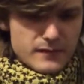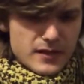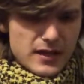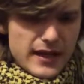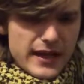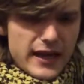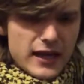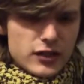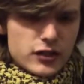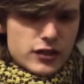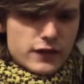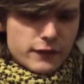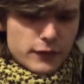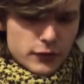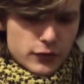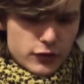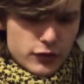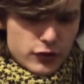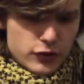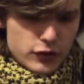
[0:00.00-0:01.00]
aged for
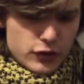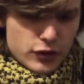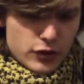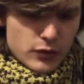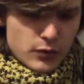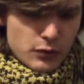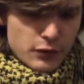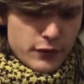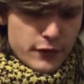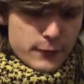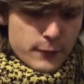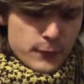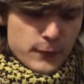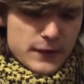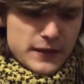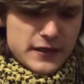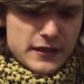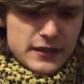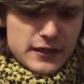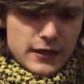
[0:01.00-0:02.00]
2 or
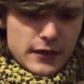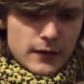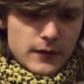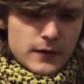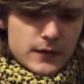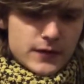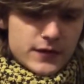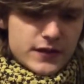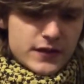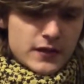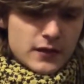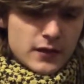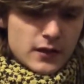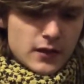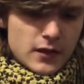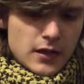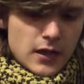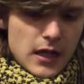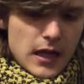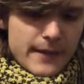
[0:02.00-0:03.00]
3 years.
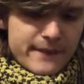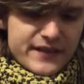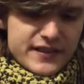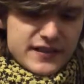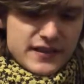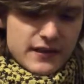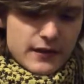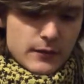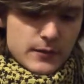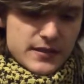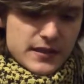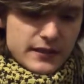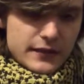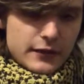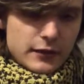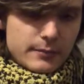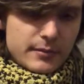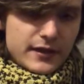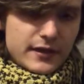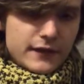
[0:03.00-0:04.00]
Obviously, there was a little
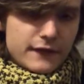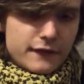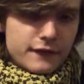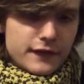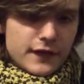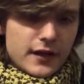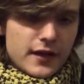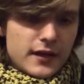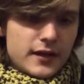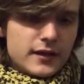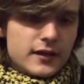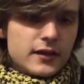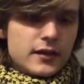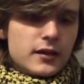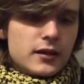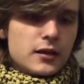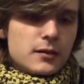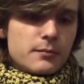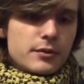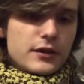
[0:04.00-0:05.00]
bit of
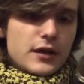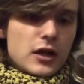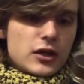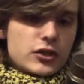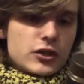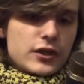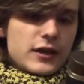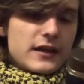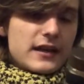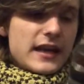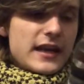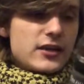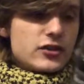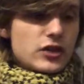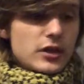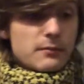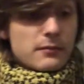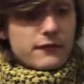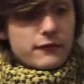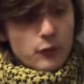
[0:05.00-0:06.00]
production and
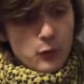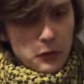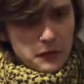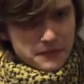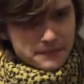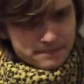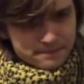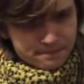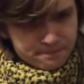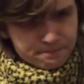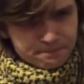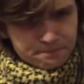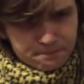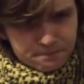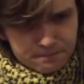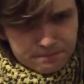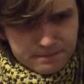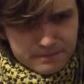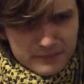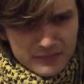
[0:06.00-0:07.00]
aging before
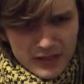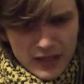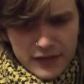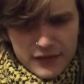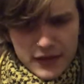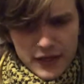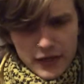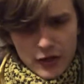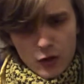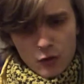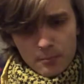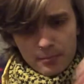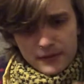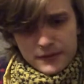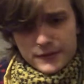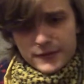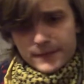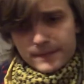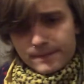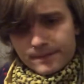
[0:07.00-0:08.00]
they
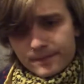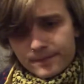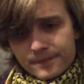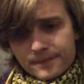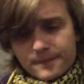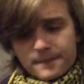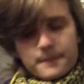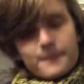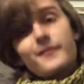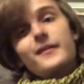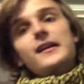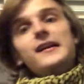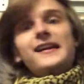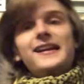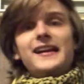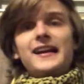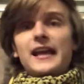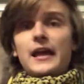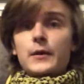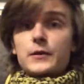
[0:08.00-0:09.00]
opened.
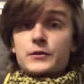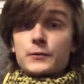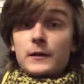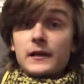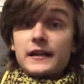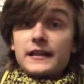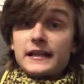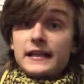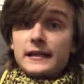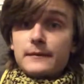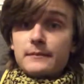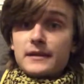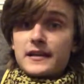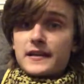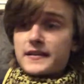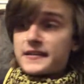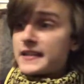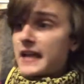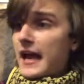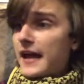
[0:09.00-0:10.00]
It was really neat
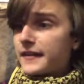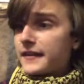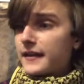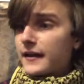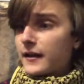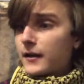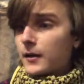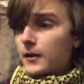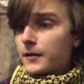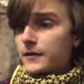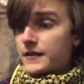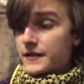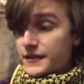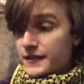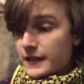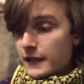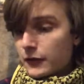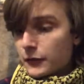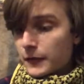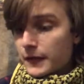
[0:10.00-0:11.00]
because at their
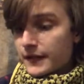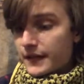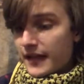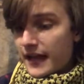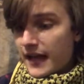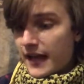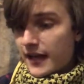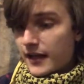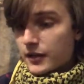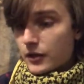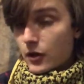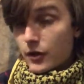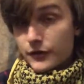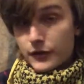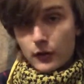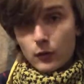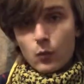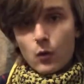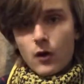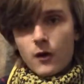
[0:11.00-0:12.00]
distillery they had on
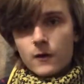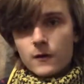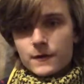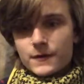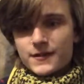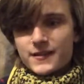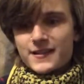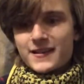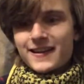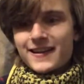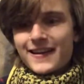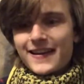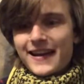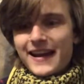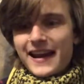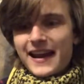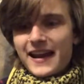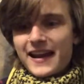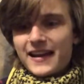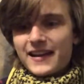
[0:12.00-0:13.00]
their walls
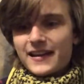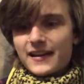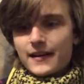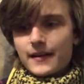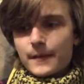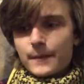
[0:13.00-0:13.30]
a